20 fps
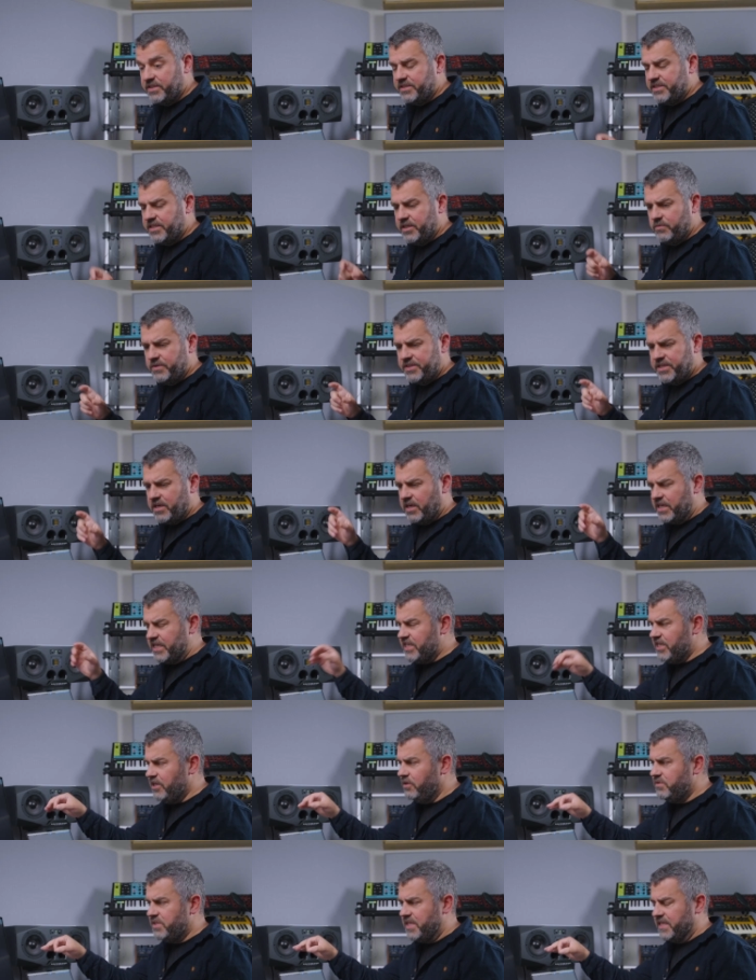to do was to kind of
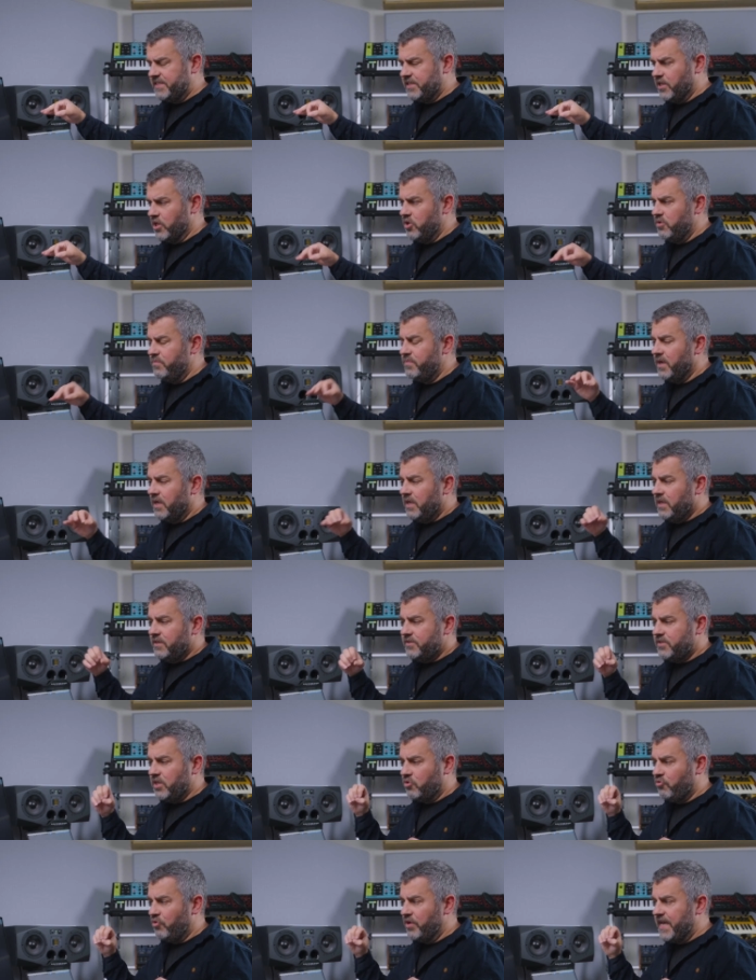use this loop
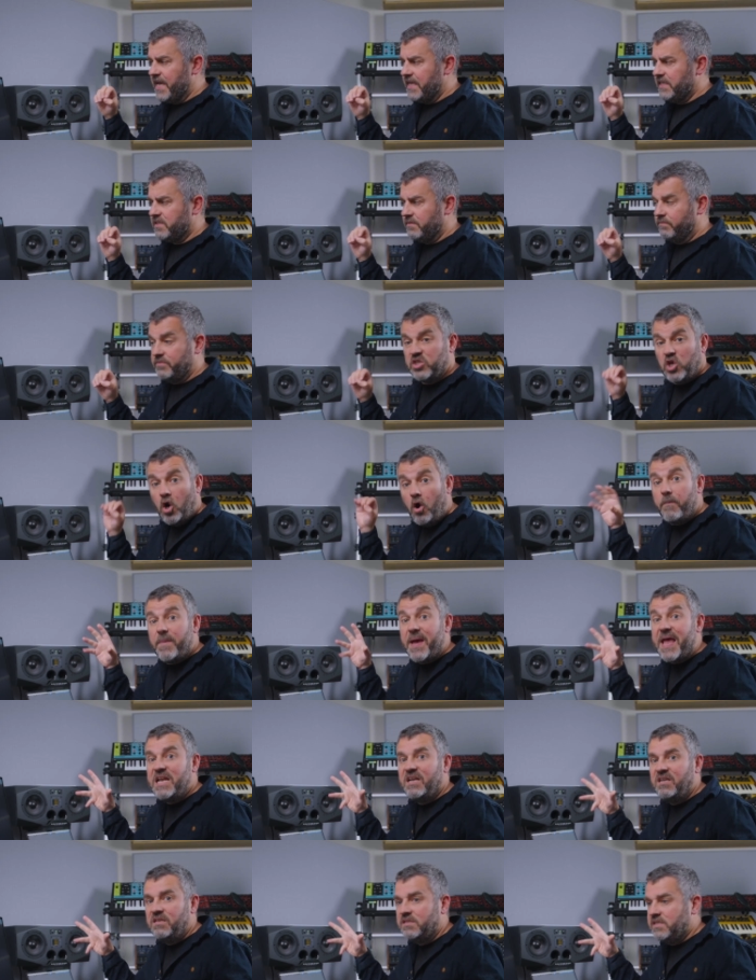to create some top
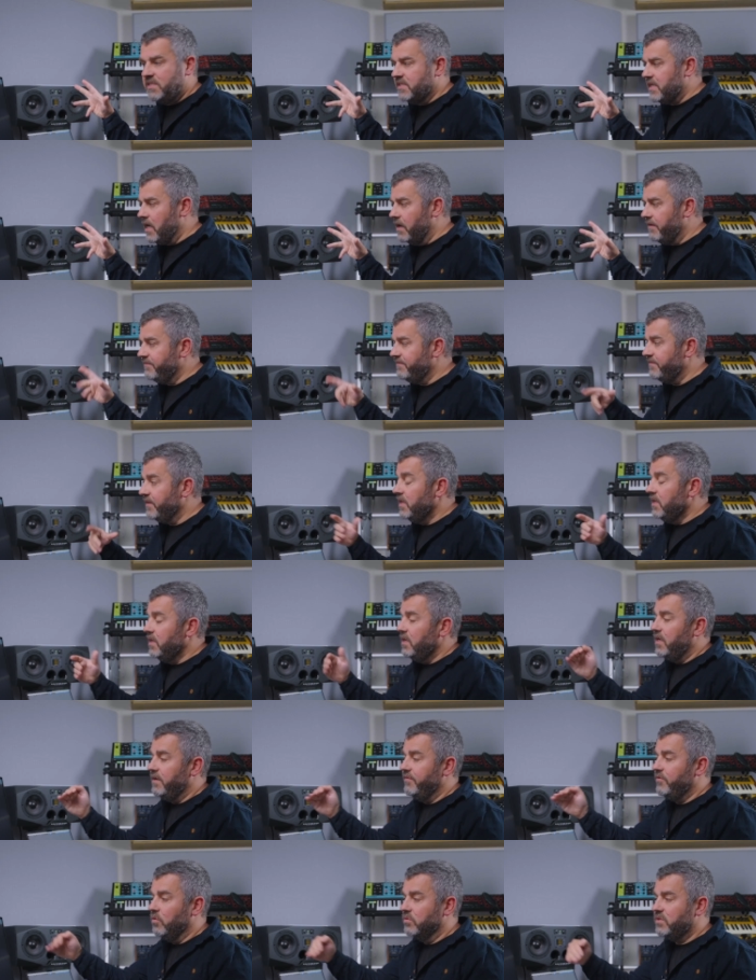end stuff.
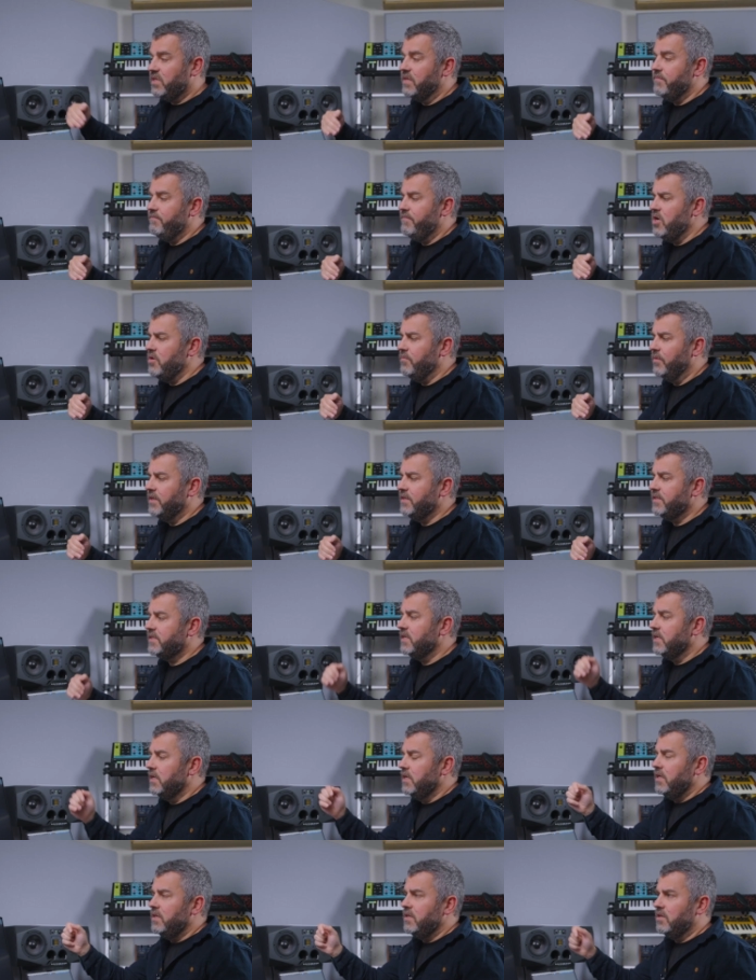And of course, at the moment,
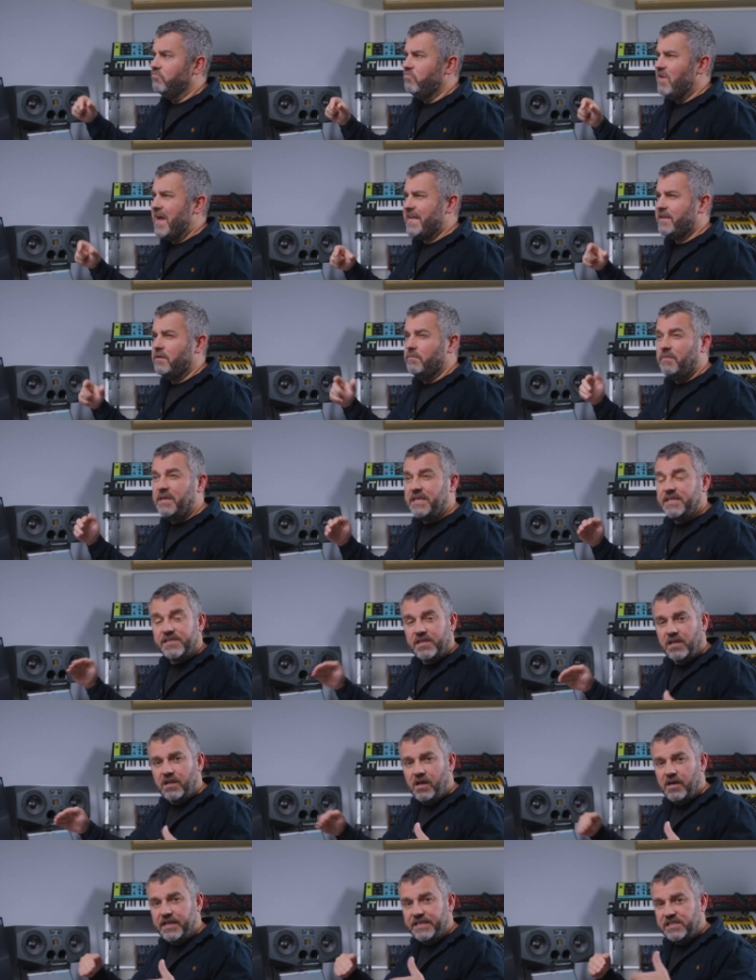the randomly
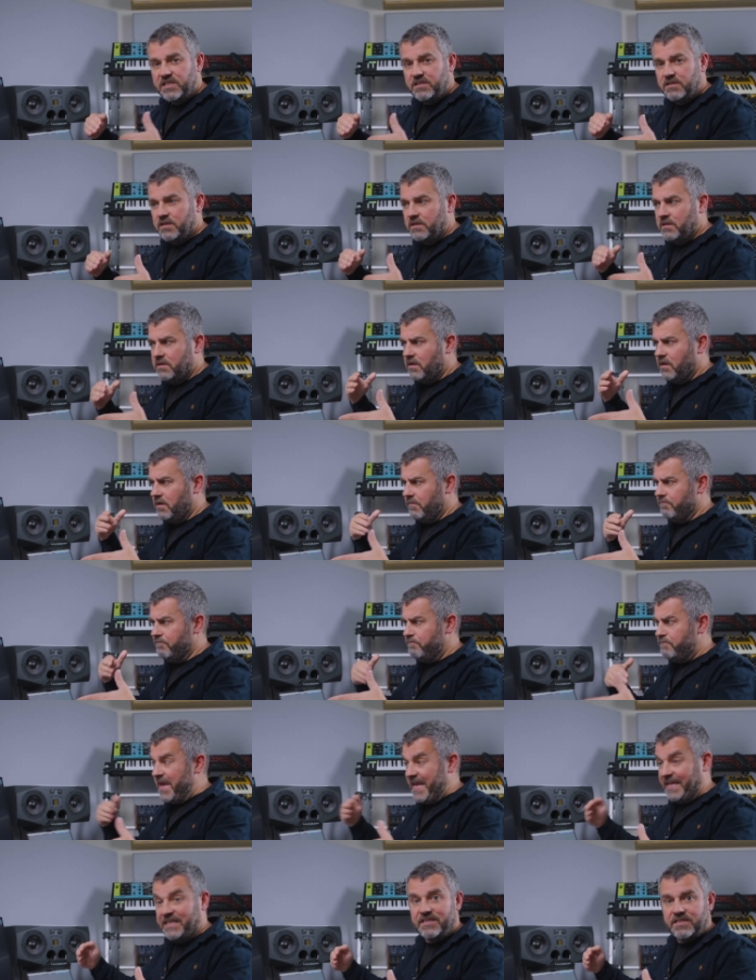sliced
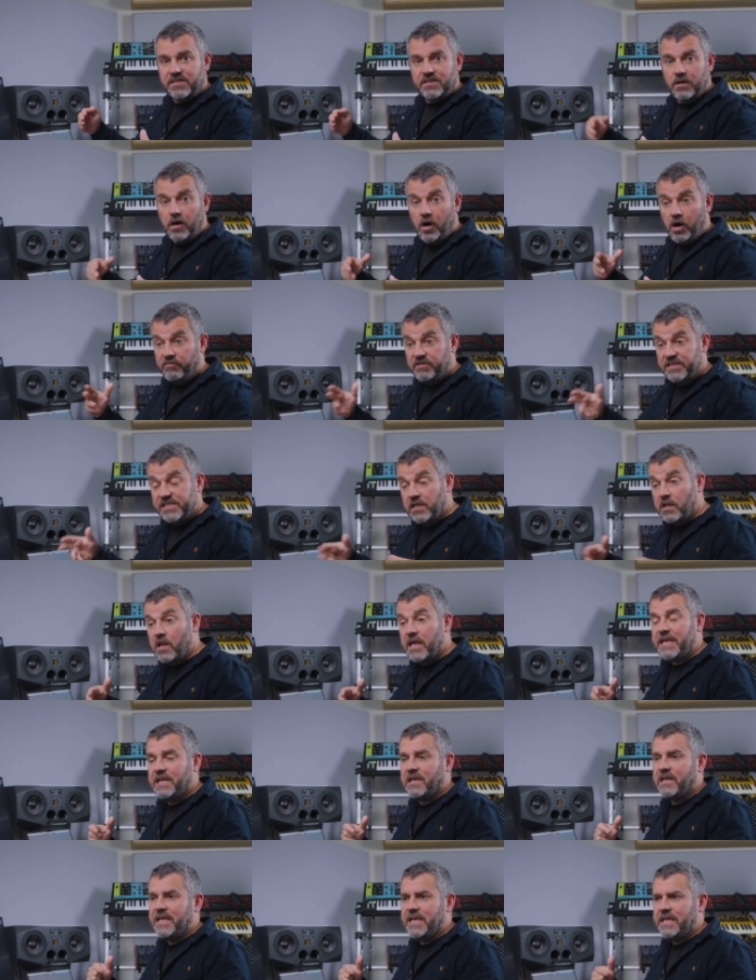bits are as
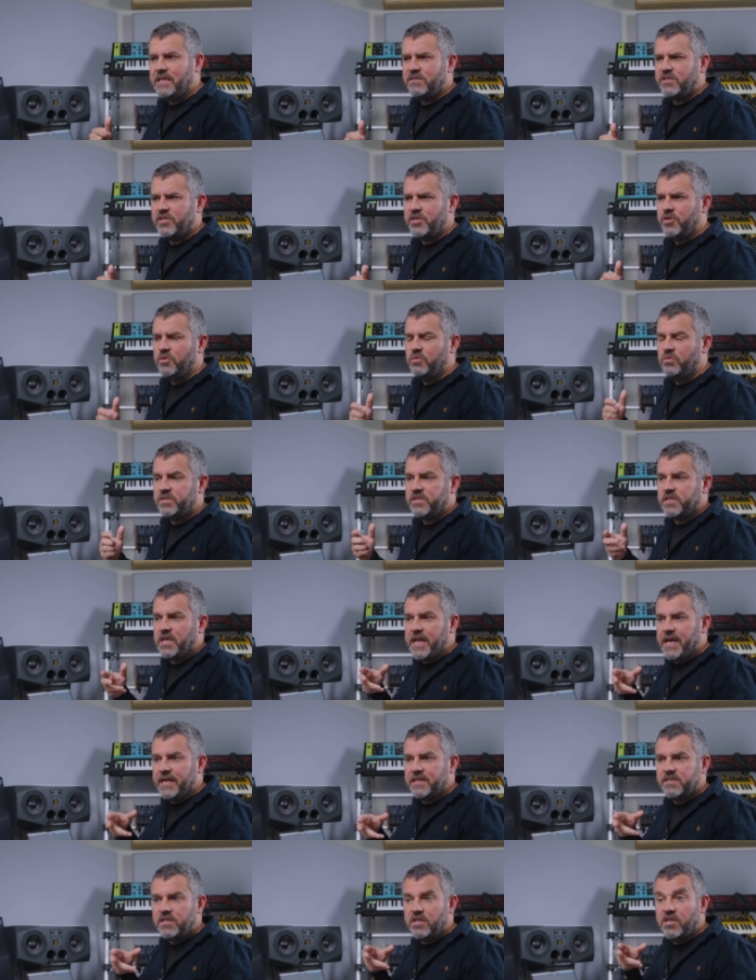likely to
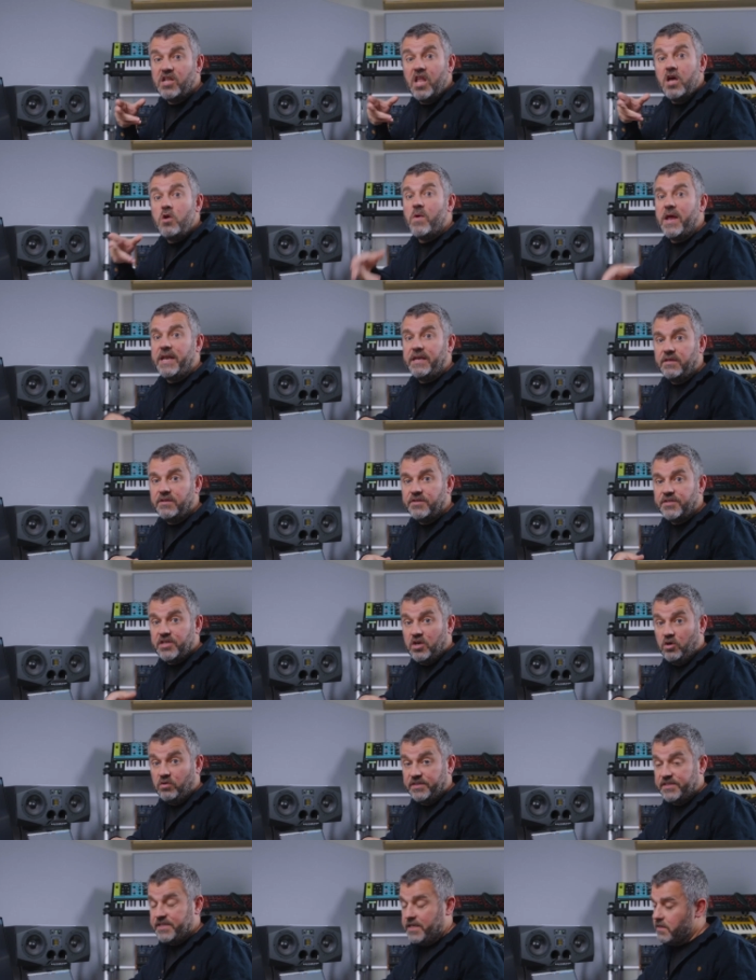select low-end
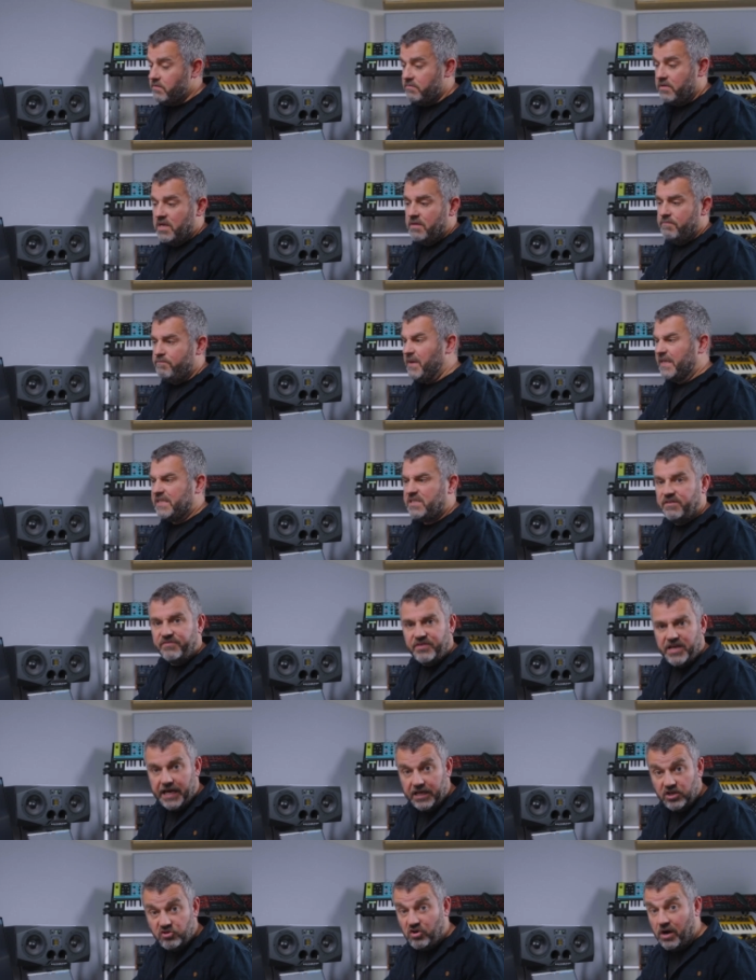content, bits of
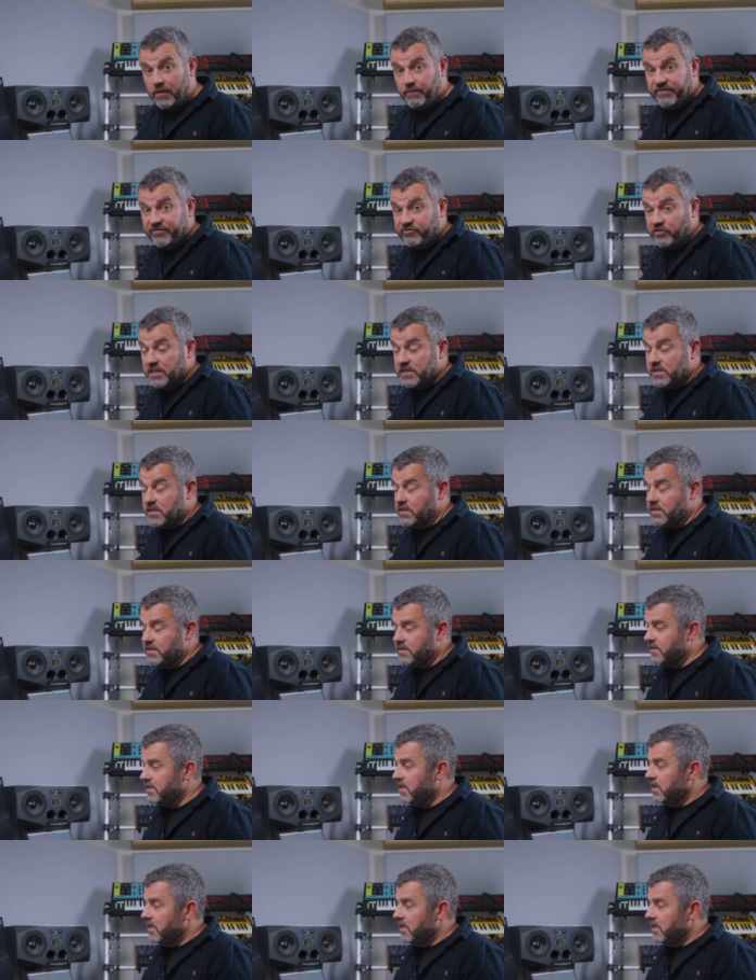kick drum, for instance,